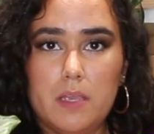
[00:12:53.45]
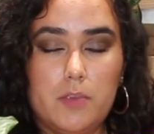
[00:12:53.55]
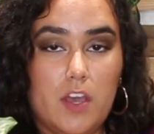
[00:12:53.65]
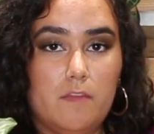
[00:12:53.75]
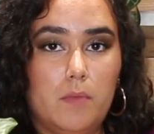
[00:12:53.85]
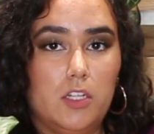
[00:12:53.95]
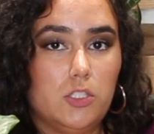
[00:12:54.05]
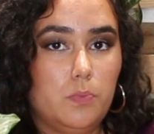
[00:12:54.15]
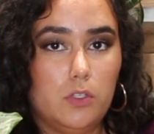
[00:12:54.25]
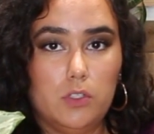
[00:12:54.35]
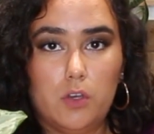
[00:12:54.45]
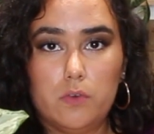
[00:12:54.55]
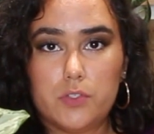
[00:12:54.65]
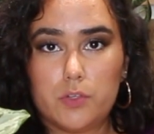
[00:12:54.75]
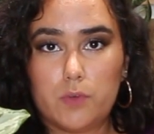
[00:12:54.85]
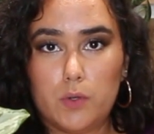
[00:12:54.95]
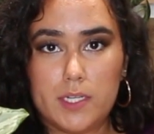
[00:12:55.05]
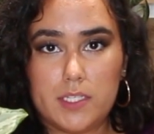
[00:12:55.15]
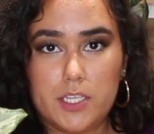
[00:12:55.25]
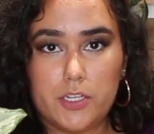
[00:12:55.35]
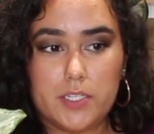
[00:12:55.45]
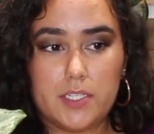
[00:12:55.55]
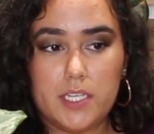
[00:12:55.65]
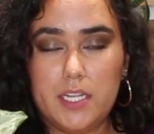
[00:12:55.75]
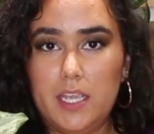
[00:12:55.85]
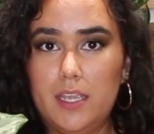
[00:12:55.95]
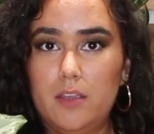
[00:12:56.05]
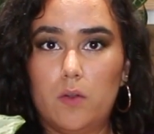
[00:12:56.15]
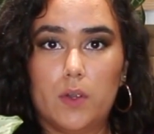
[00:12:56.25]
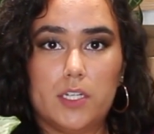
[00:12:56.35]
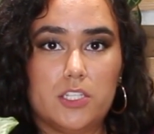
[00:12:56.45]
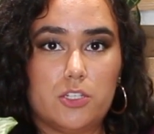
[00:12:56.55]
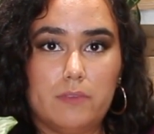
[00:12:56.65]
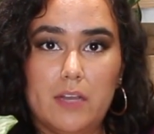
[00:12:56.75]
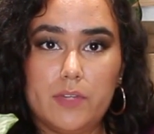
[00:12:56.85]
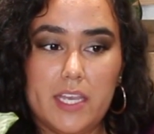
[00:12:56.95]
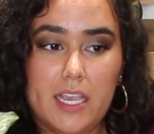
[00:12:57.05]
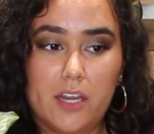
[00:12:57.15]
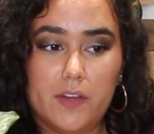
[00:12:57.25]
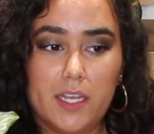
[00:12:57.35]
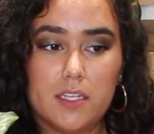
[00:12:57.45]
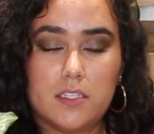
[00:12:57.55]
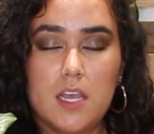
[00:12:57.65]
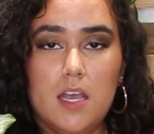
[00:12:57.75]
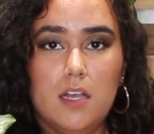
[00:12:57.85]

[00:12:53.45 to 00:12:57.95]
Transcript: Maybe you have multiple Lowe's or Ronas in your city or in surrounding areas.